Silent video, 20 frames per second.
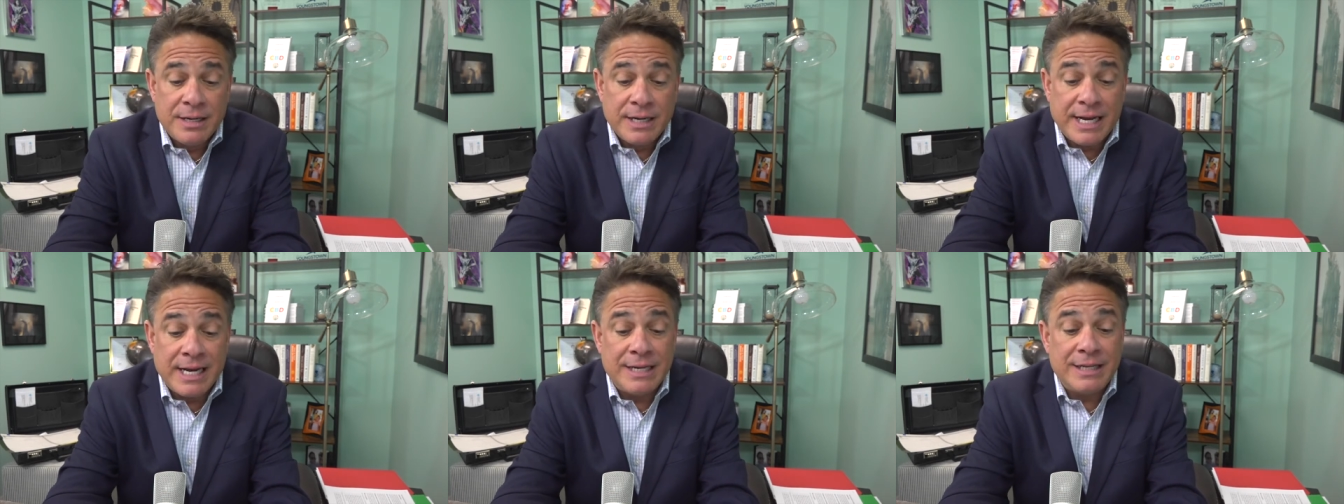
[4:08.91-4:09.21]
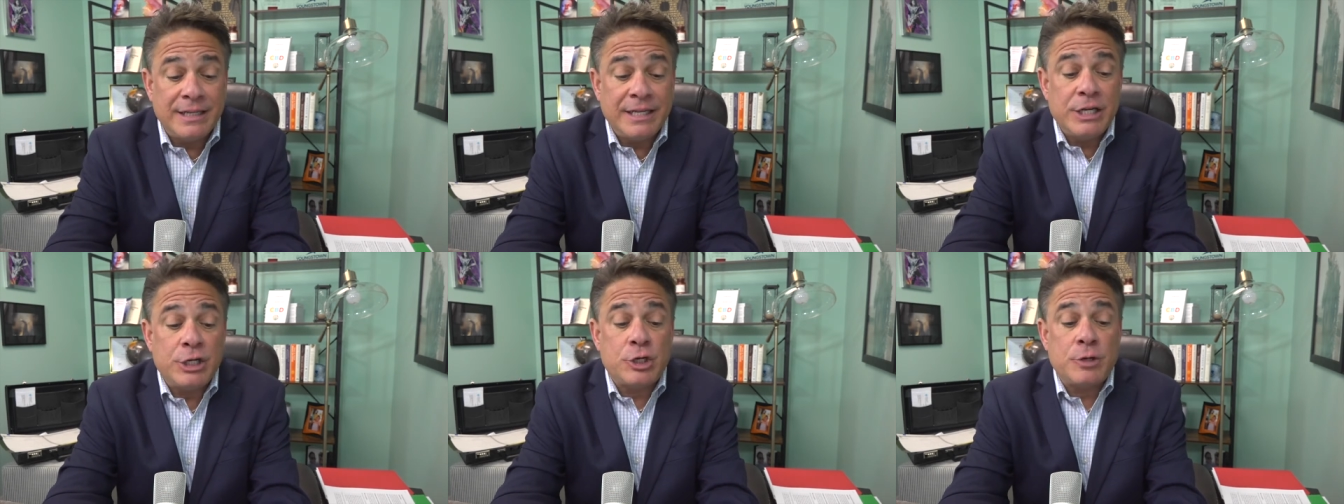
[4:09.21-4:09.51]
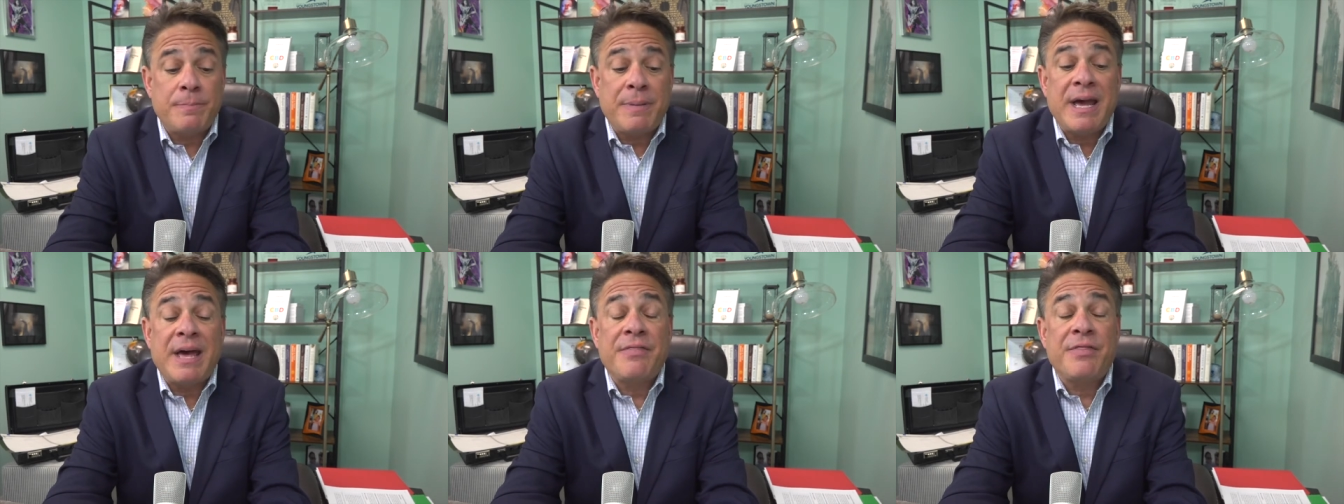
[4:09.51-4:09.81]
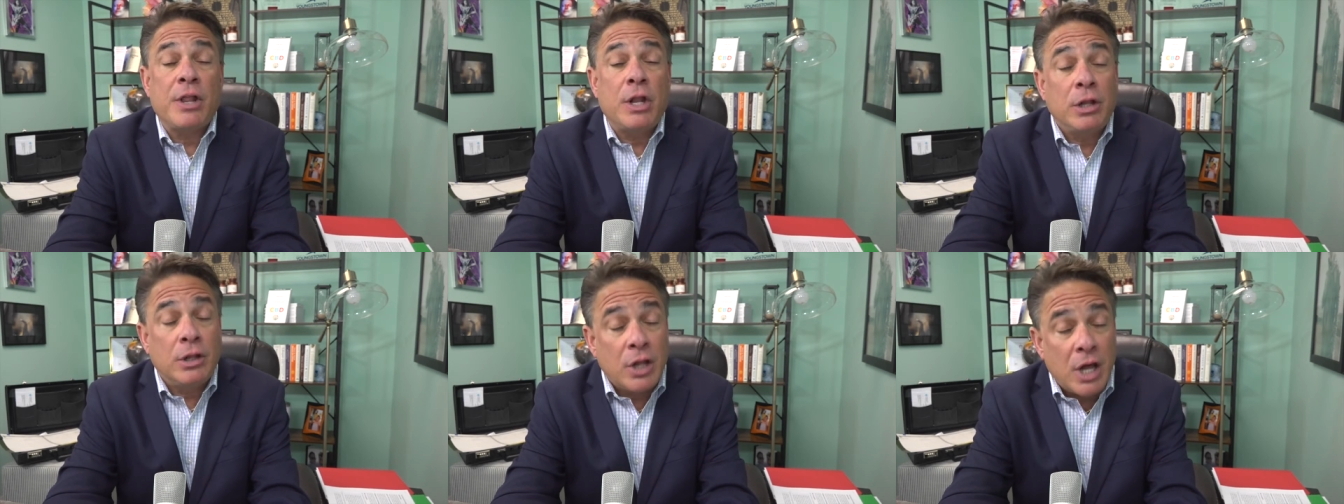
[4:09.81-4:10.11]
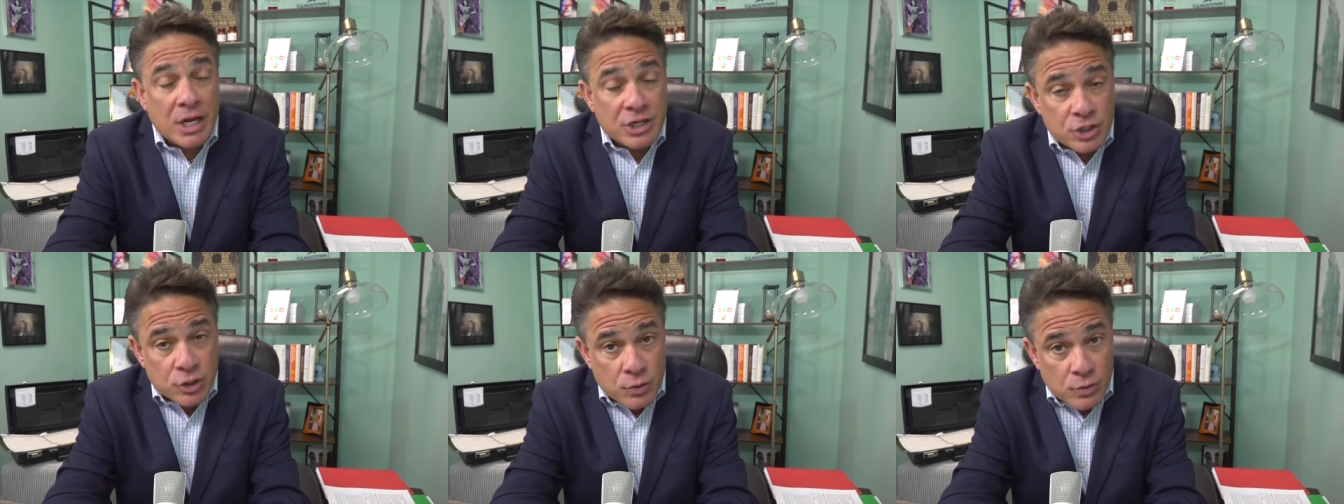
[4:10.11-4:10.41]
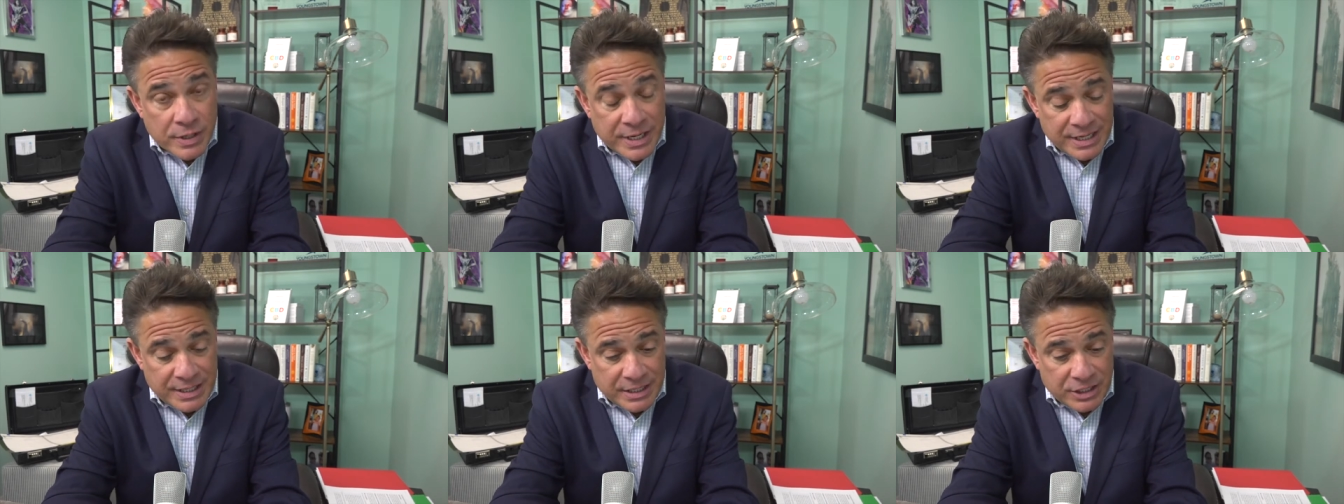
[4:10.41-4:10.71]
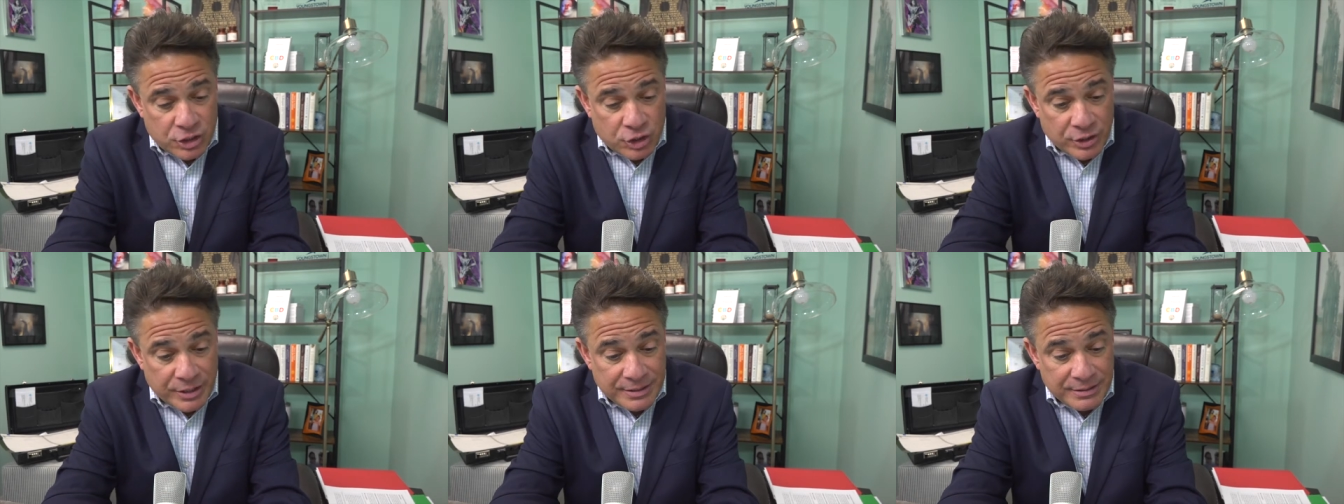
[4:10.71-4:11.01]
can lead to pathological
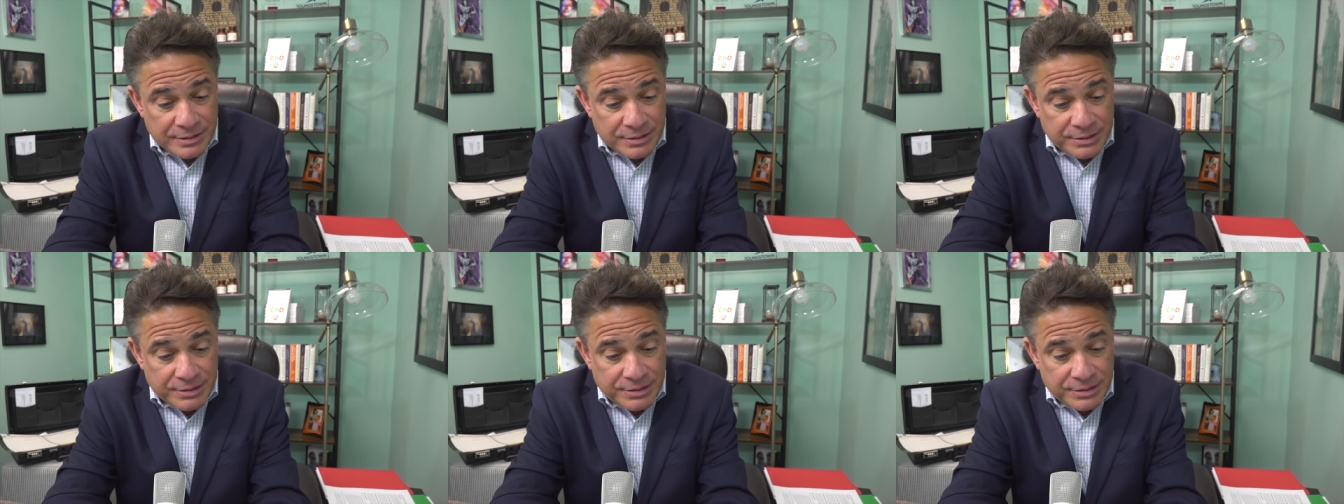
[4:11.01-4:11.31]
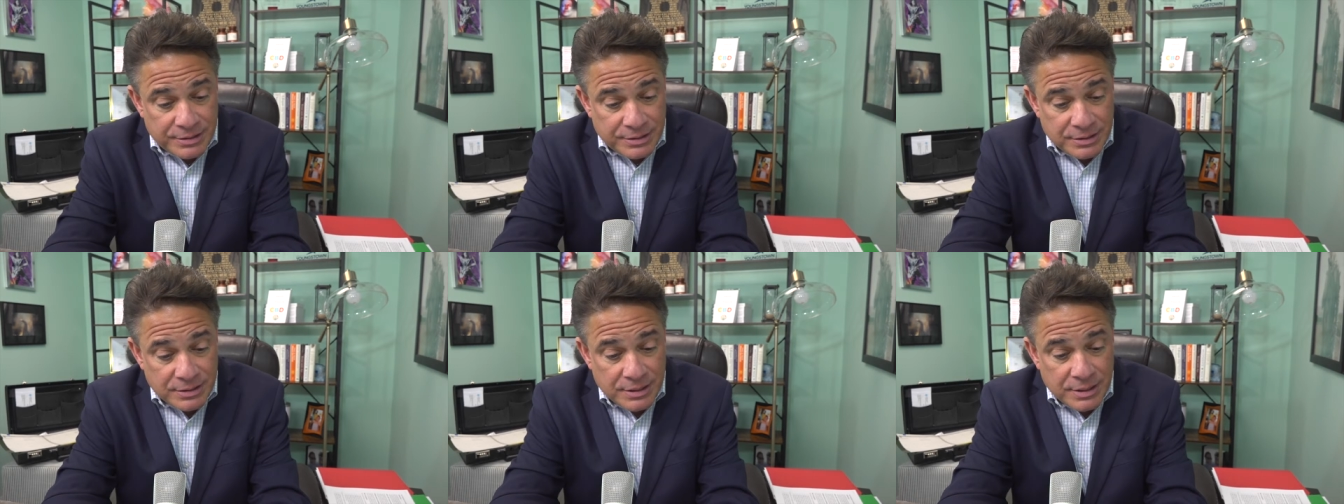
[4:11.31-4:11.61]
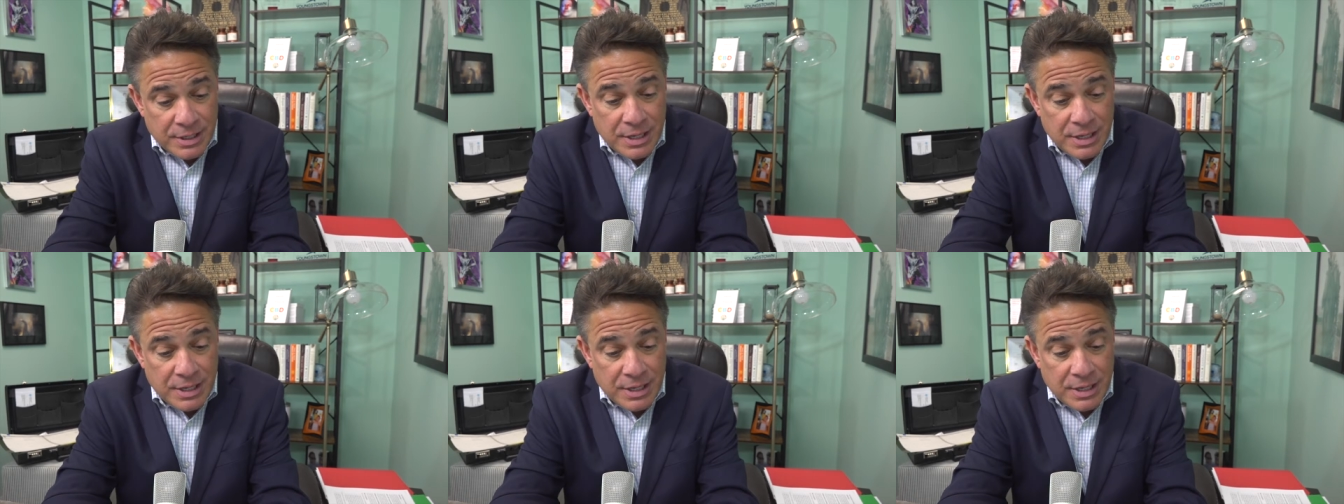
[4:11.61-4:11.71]
conditions